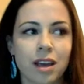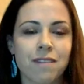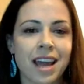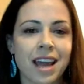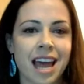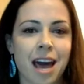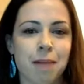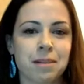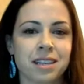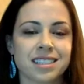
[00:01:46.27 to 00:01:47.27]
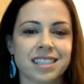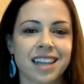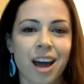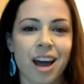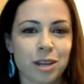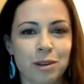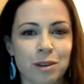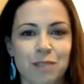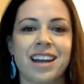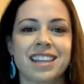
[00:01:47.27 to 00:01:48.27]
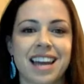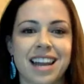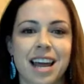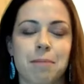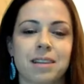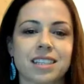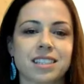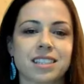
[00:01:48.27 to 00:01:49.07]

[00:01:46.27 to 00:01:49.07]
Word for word: find happiness, and how can we find that happiness?